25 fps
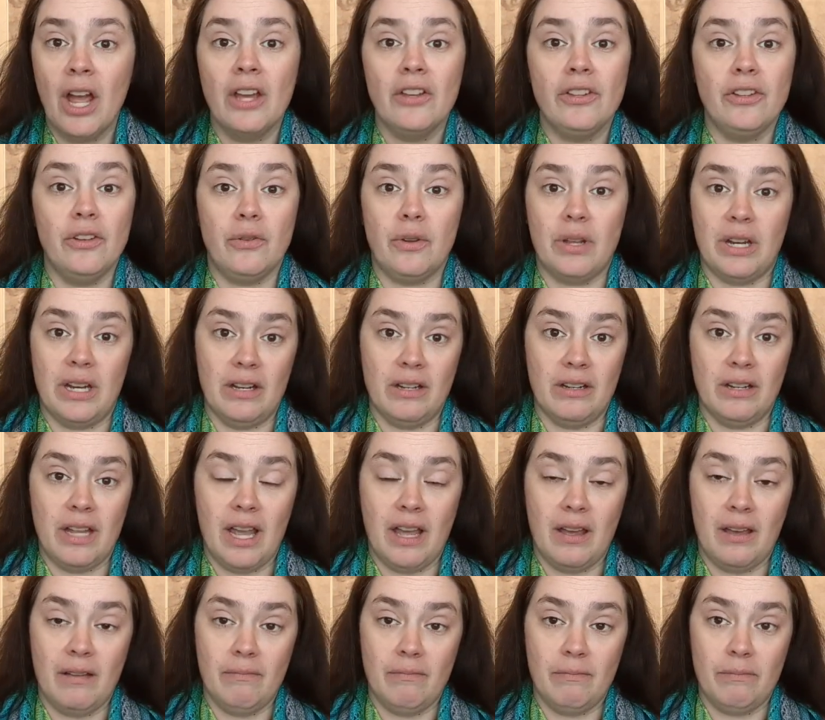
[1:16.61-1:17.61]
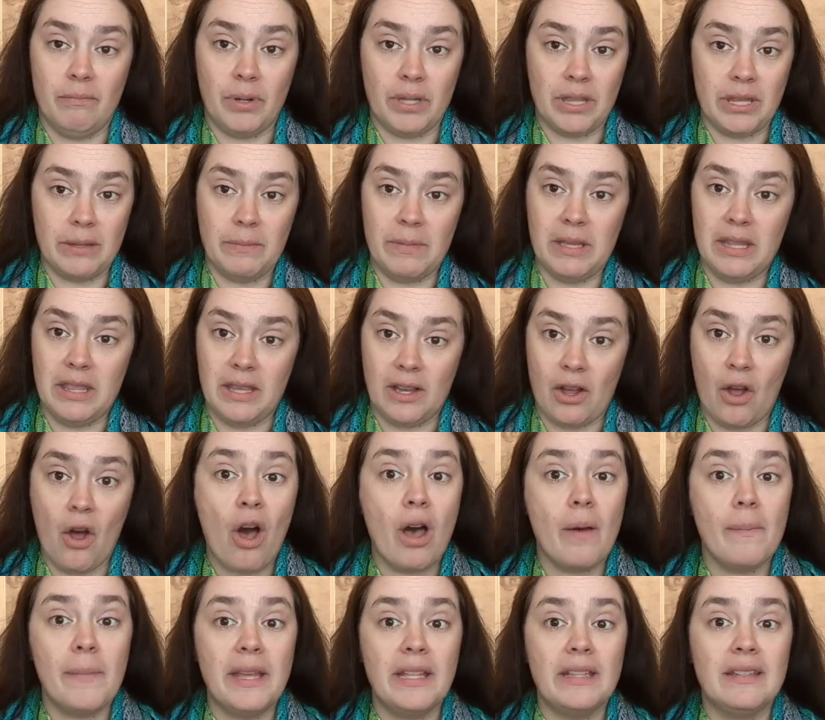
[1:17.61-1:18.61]
You can put them in the
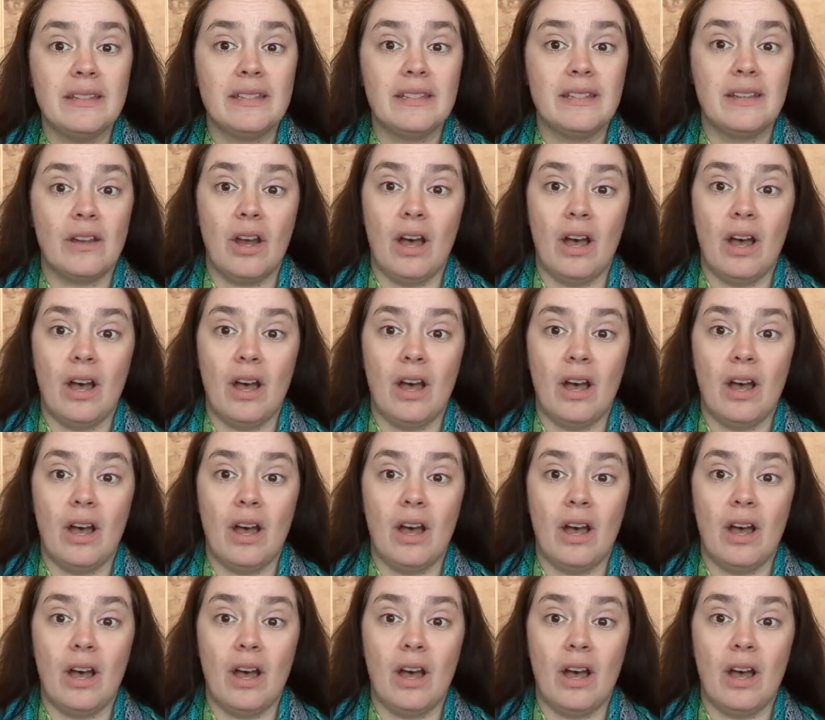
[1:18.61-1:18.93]
comments.